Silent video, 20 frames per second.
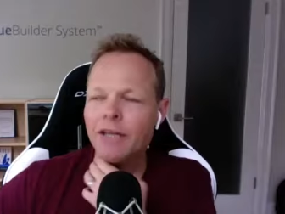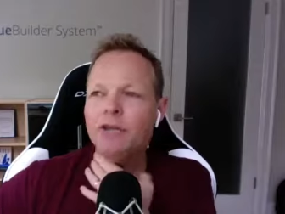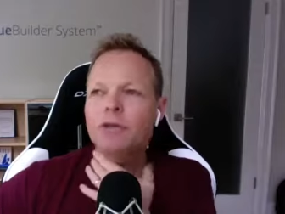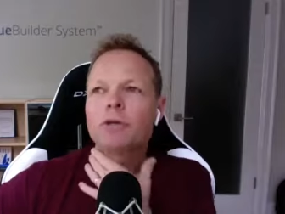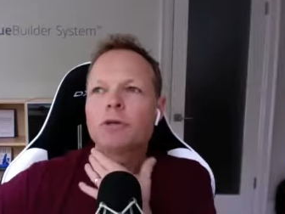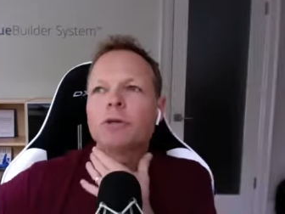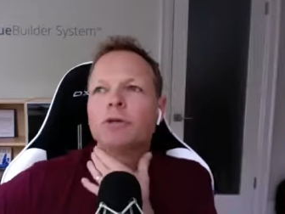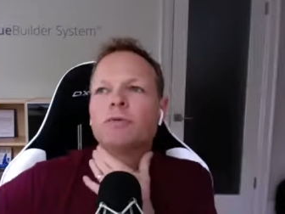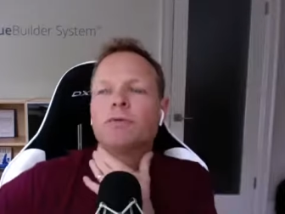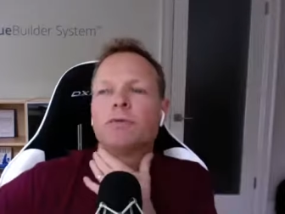
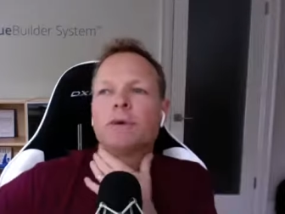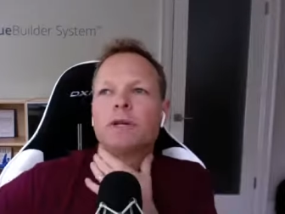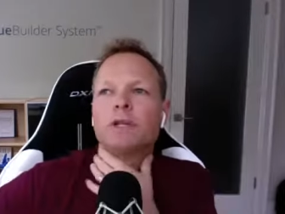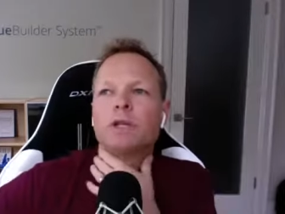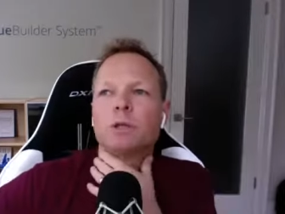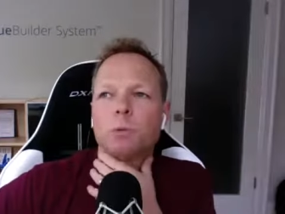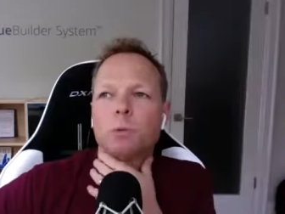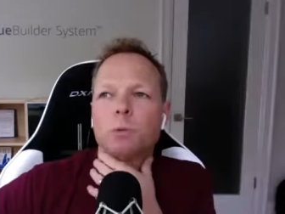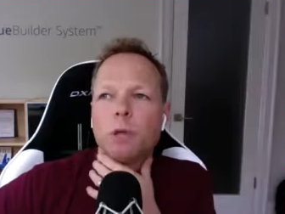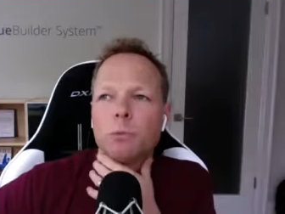you
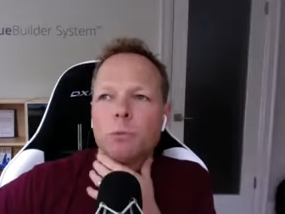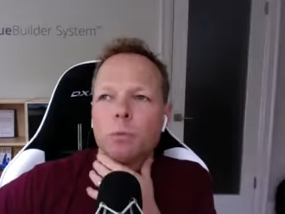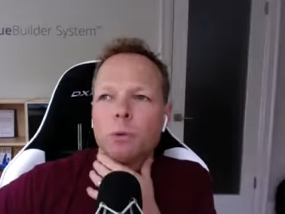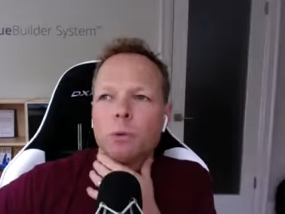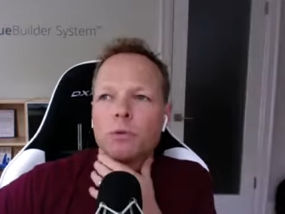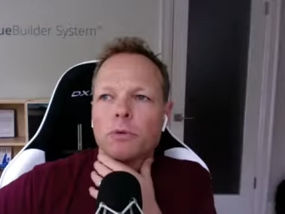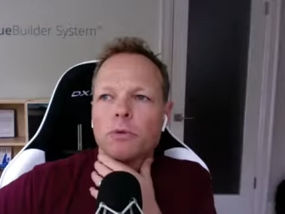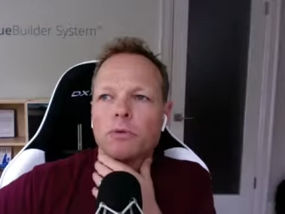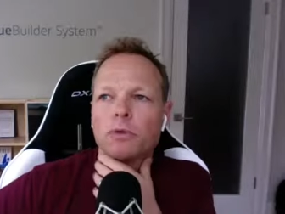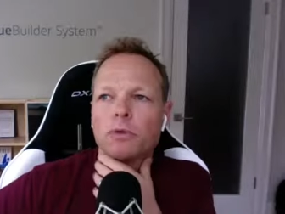convince
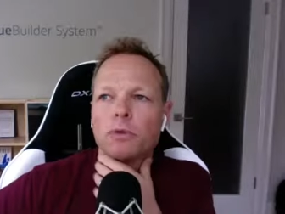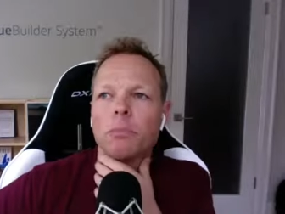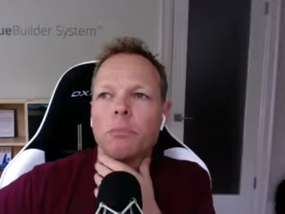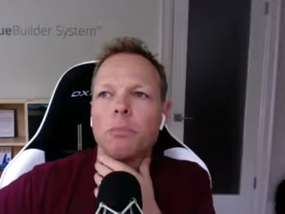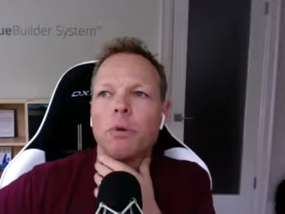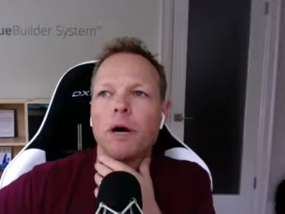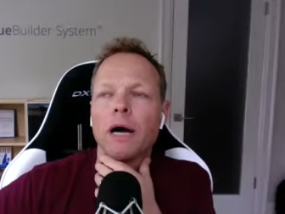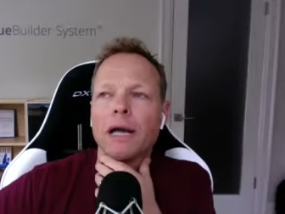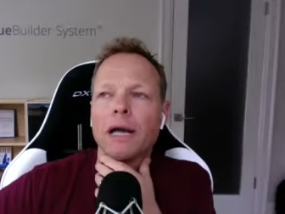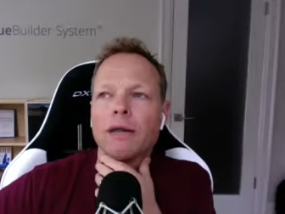people to
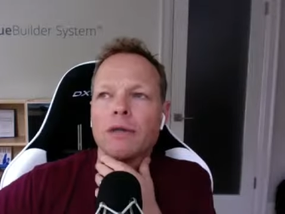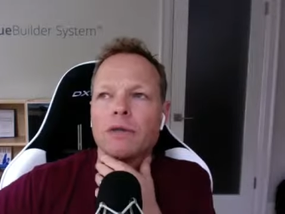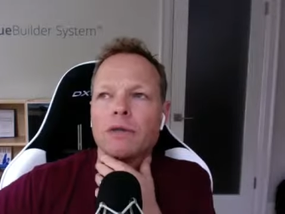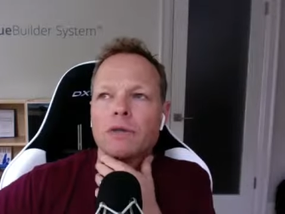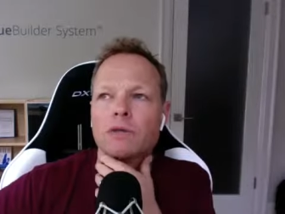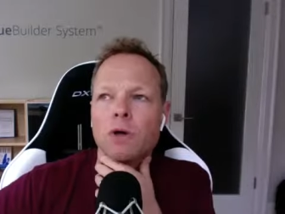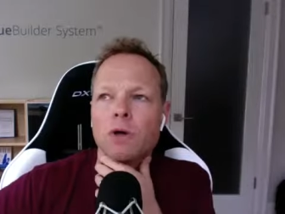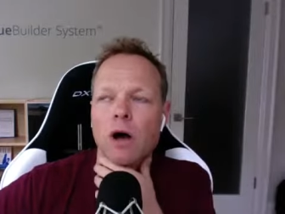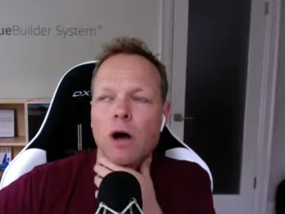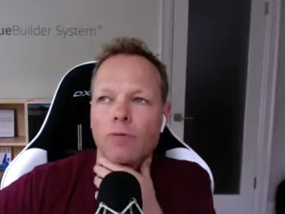buy the
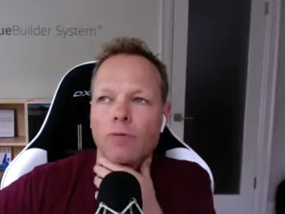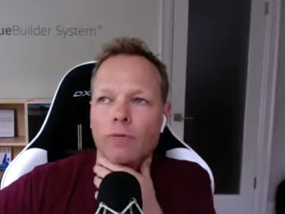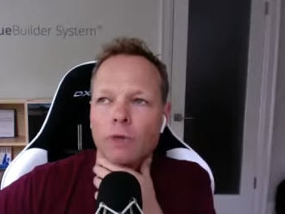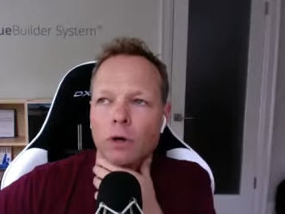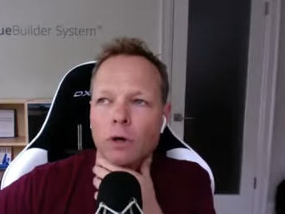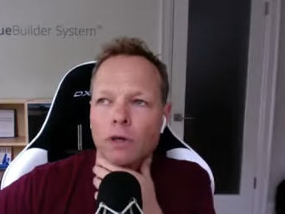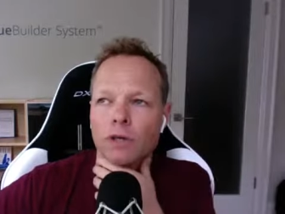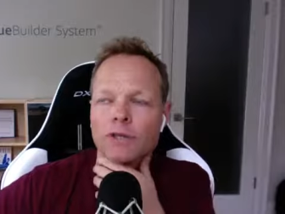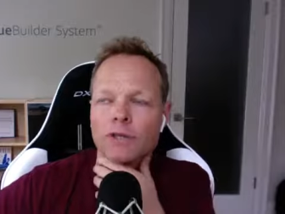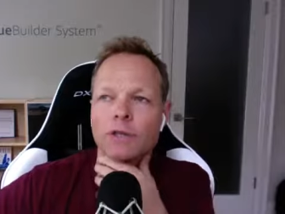
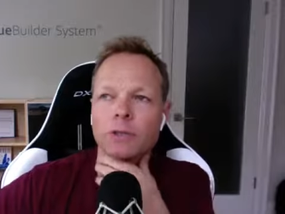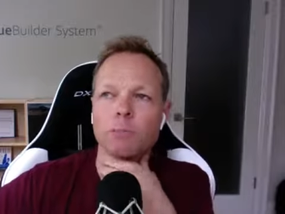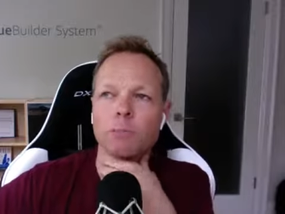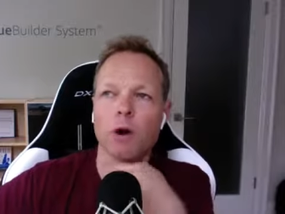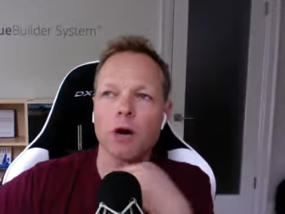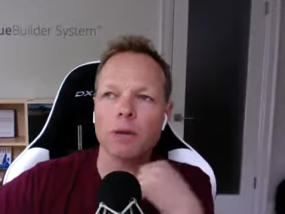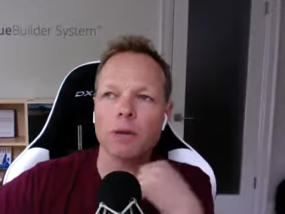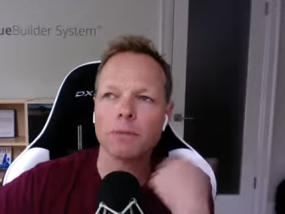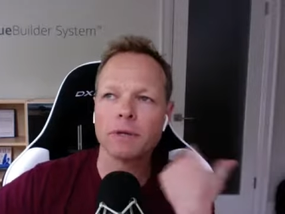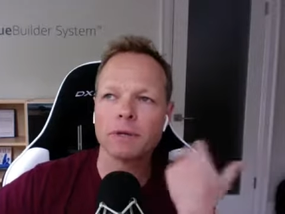software? Because there's
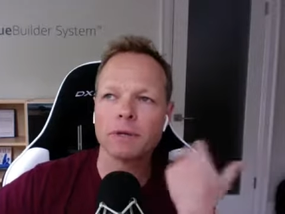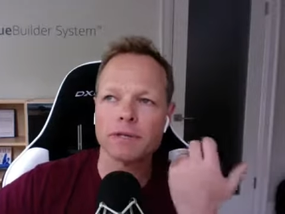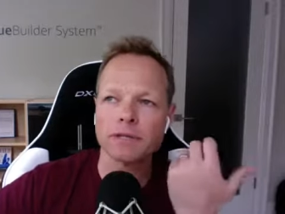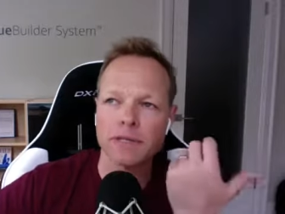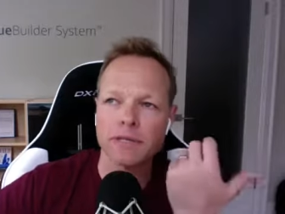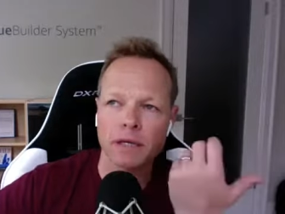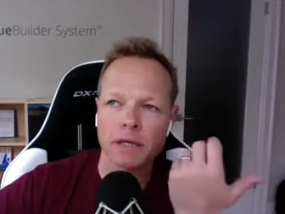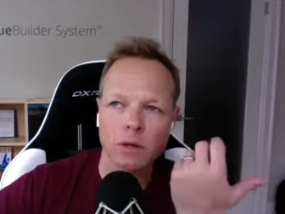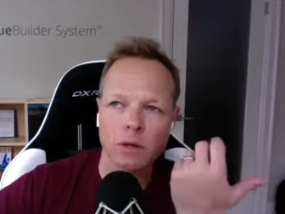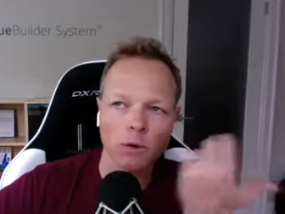part of me that
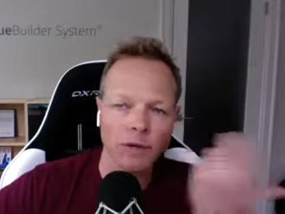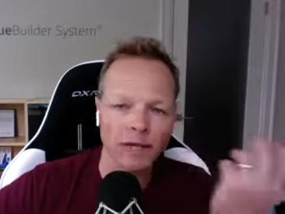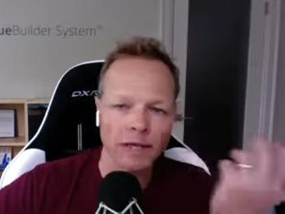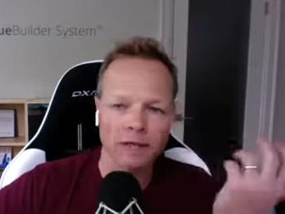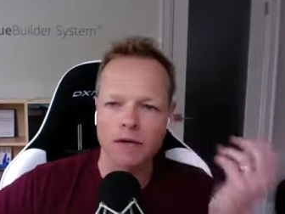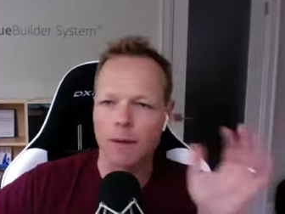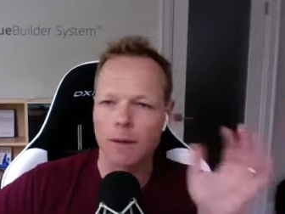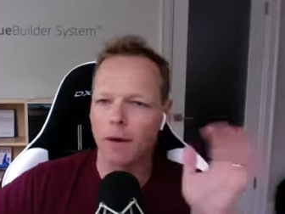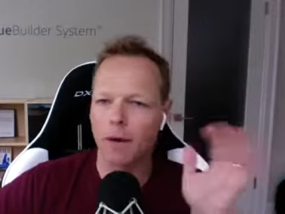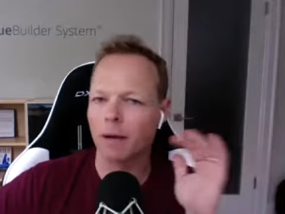says,
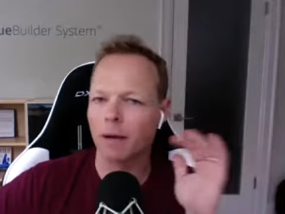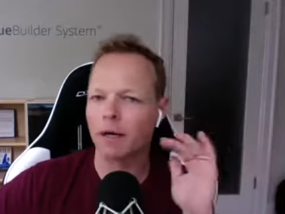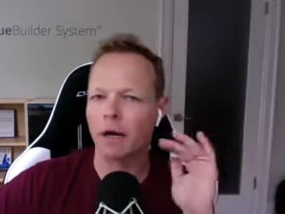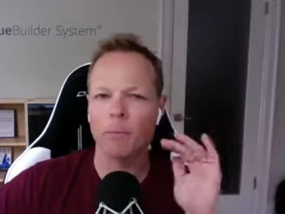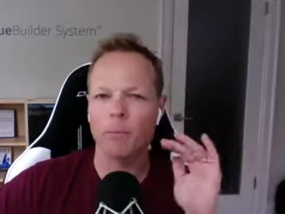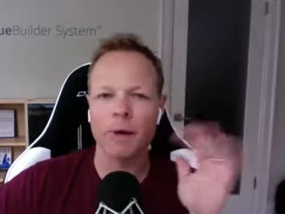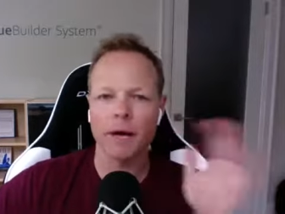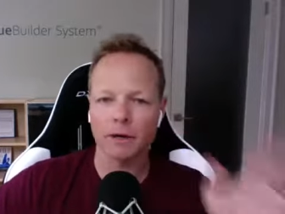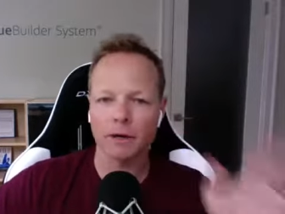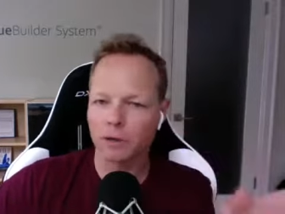okay, Tom,
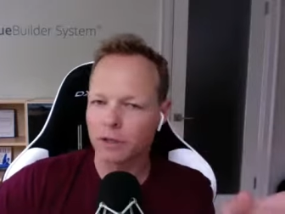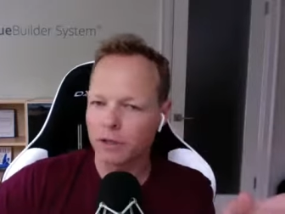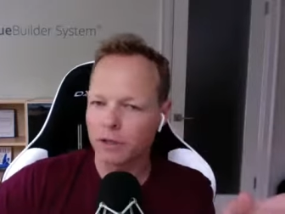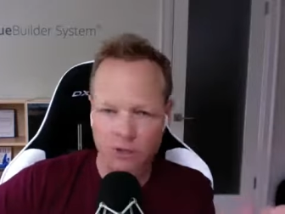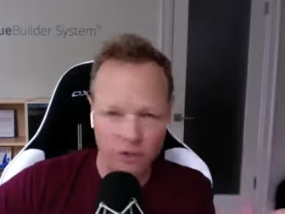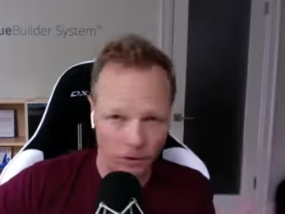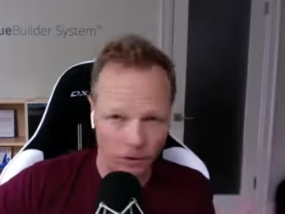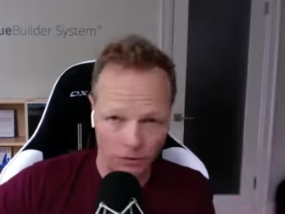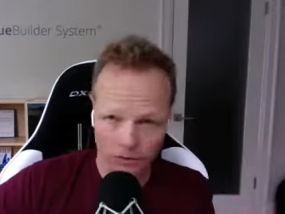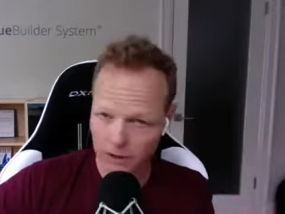I'll buy your
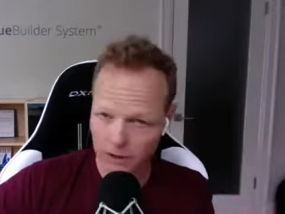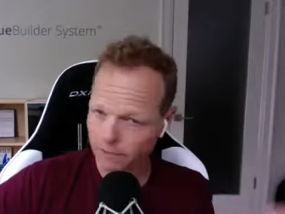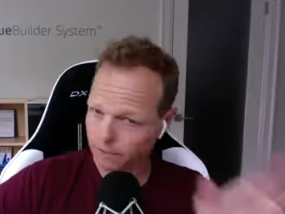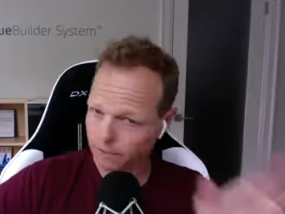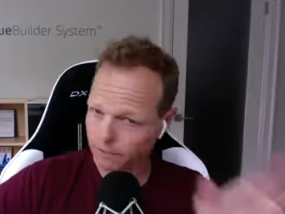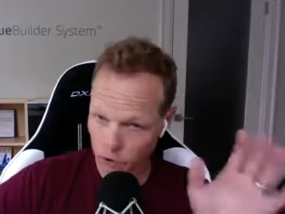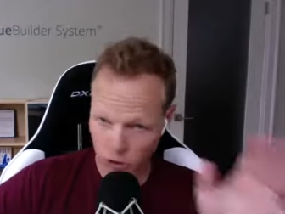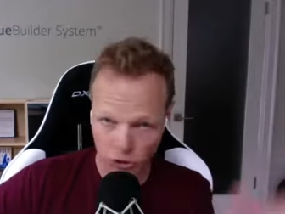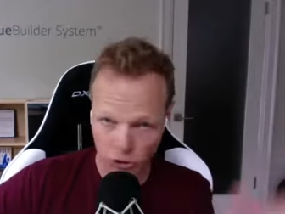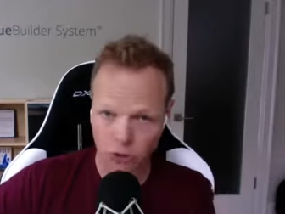consulting
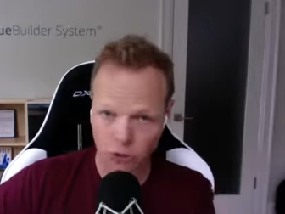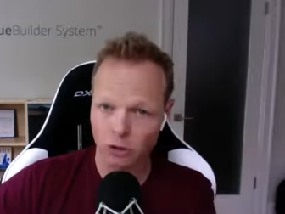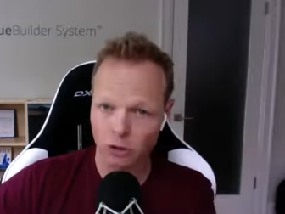for mm-hmm.